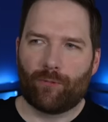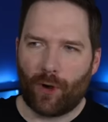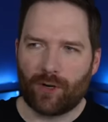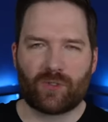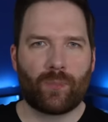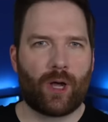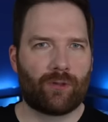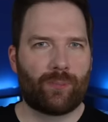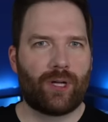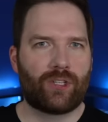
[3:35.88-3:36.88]
Far
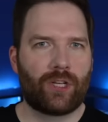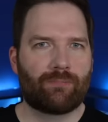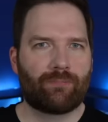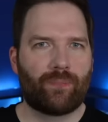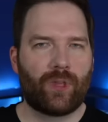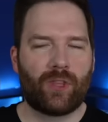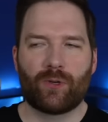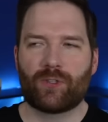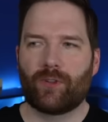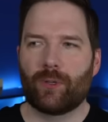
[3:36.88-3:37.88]
smaller budget than
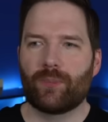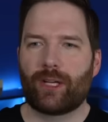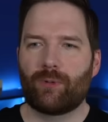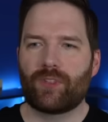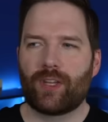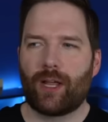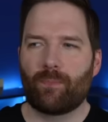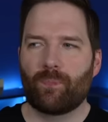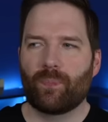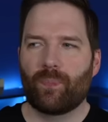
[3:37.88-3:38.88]
those films, I would
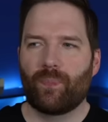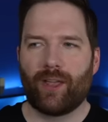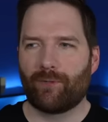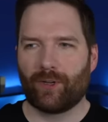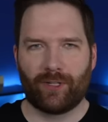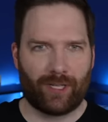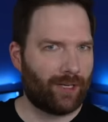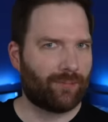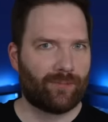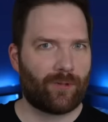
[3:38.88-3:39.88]
say.
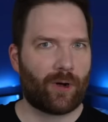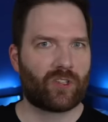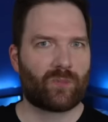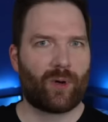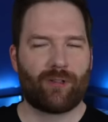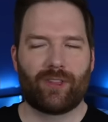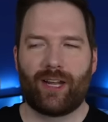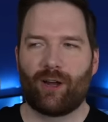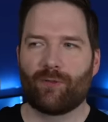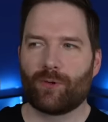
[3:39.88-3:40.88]
Definitely far smaller than
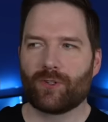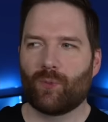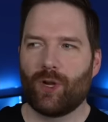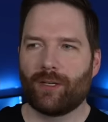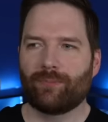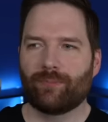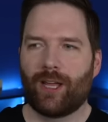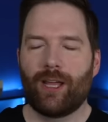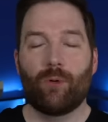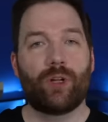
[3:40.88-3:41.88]
Air Force One,
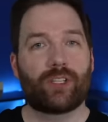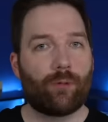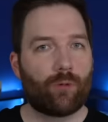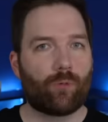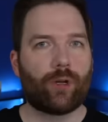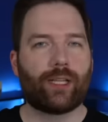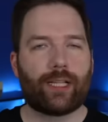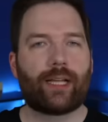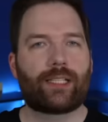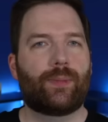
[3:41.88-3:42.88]
which I would really
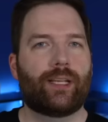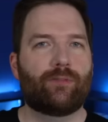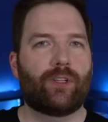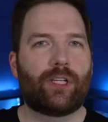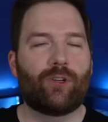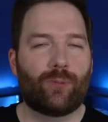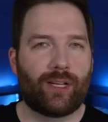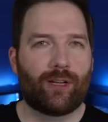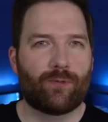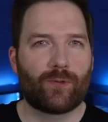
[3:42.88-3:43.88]
like to make a video
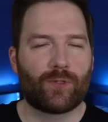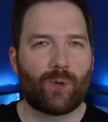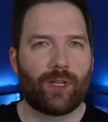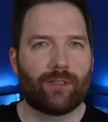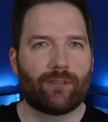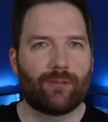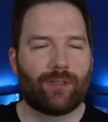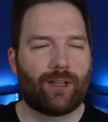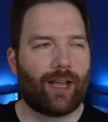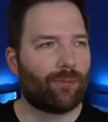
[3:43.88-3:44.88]
about Air Force One.
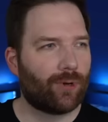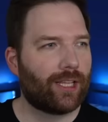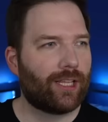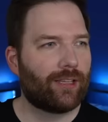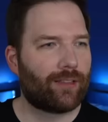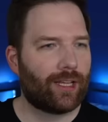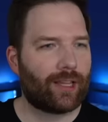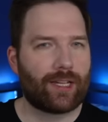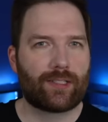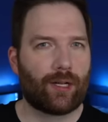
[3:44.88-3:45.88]
I really
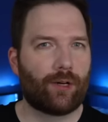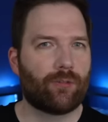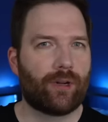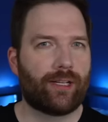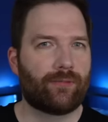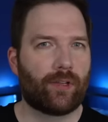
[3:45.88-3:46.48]
think that's an underrated